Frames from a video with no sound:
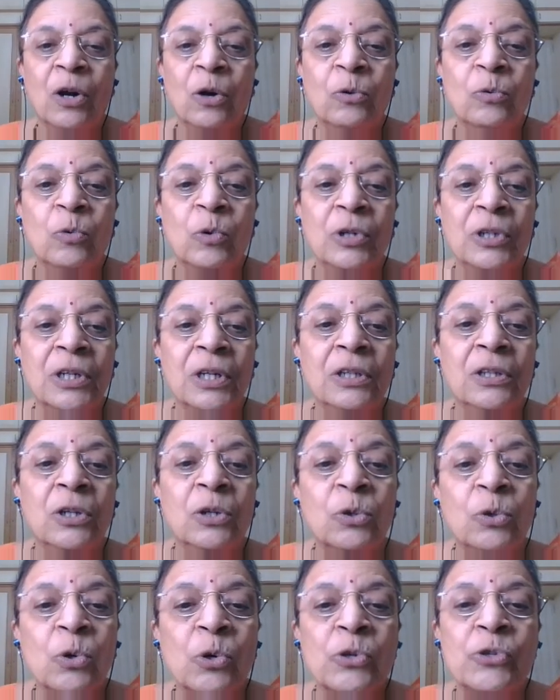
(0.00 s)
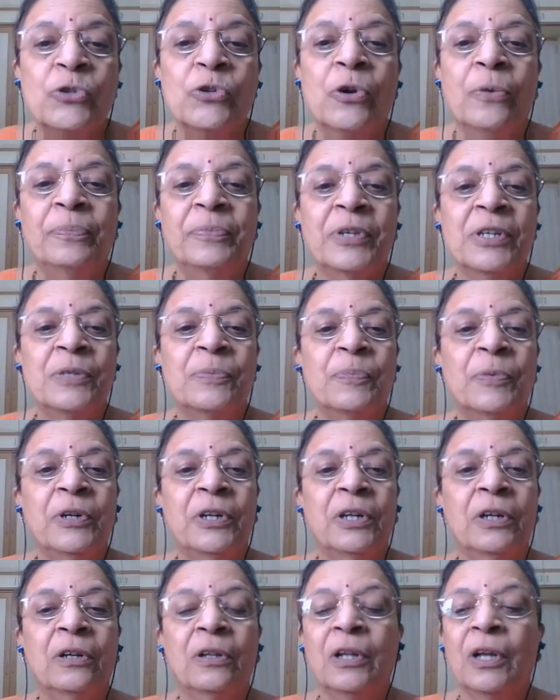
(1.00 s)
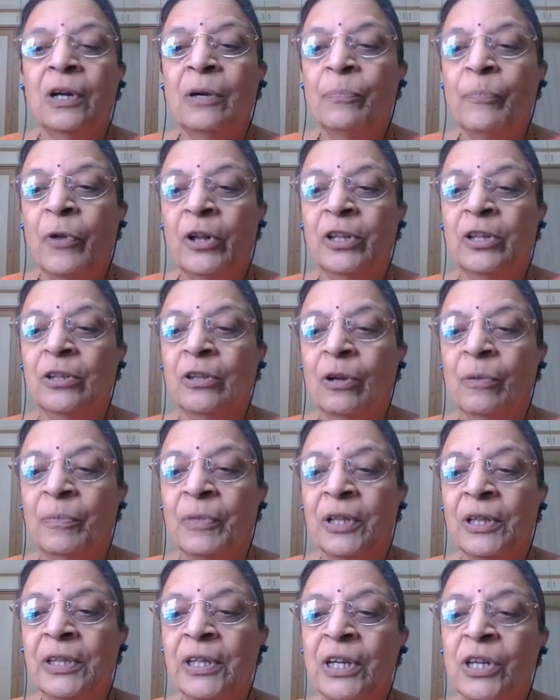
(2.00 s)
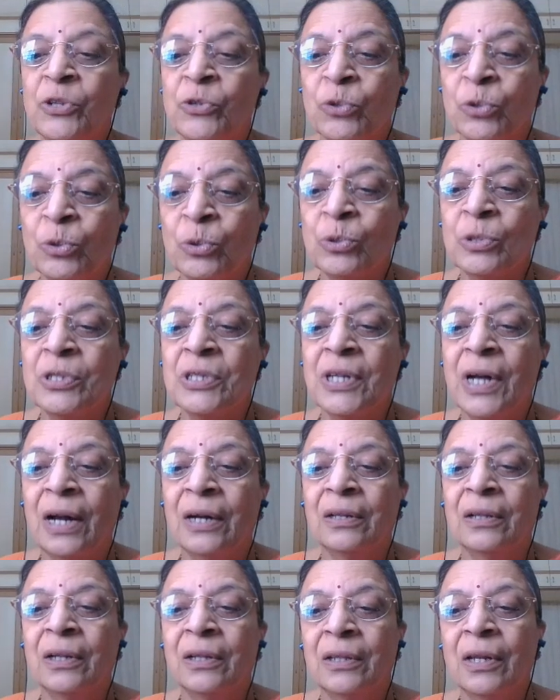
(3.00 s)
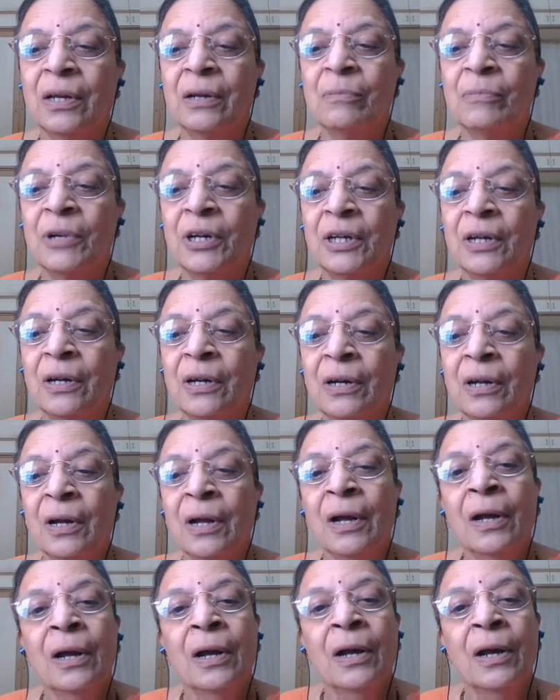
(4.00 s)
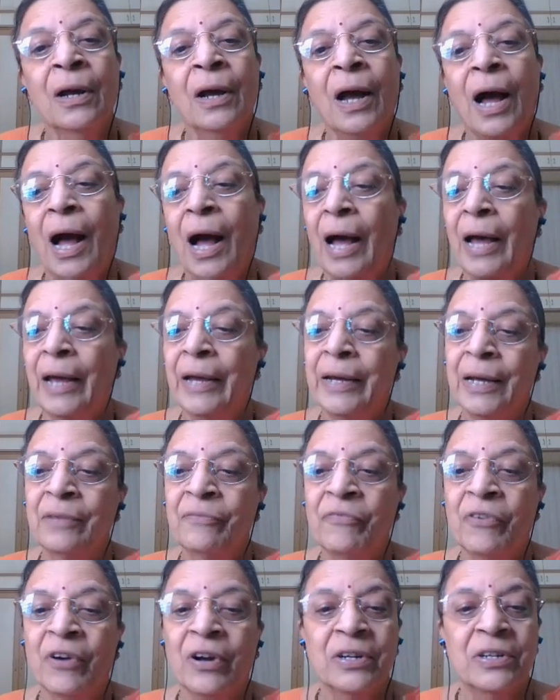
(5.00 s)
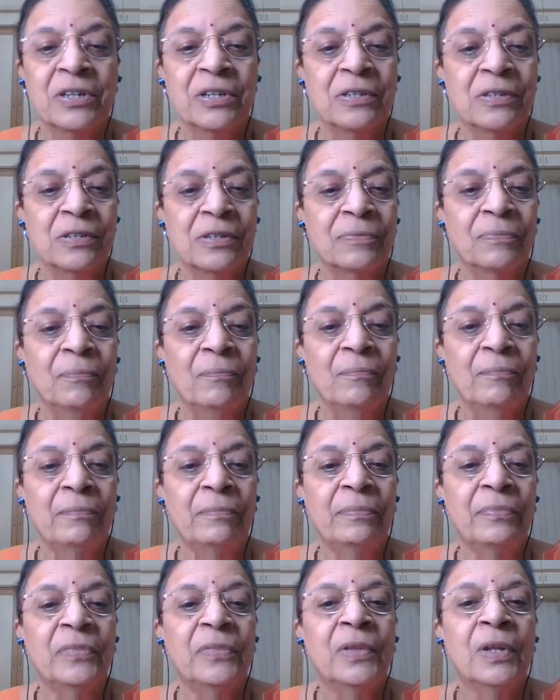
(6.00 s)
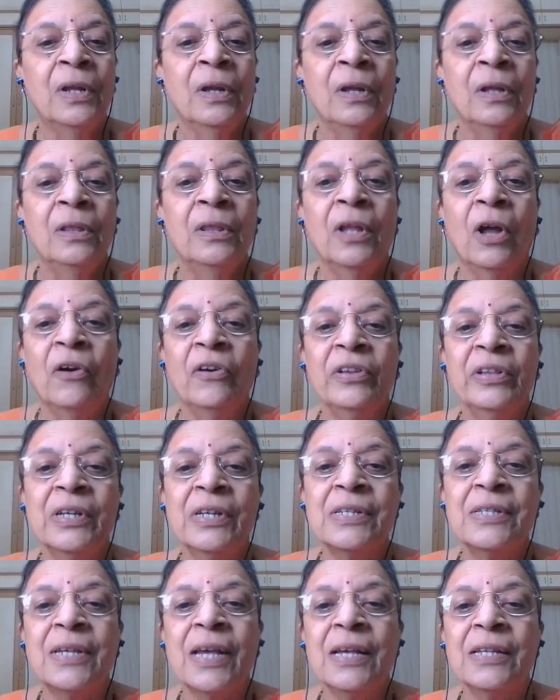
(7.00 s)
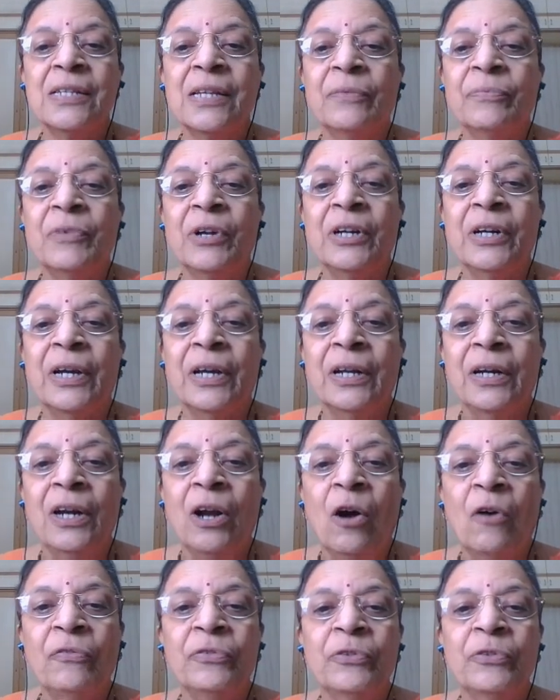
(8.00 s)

out what are the roots of this particular polynomial. These roots are nothing but the eigenfunctions. Now in this case, if the degree of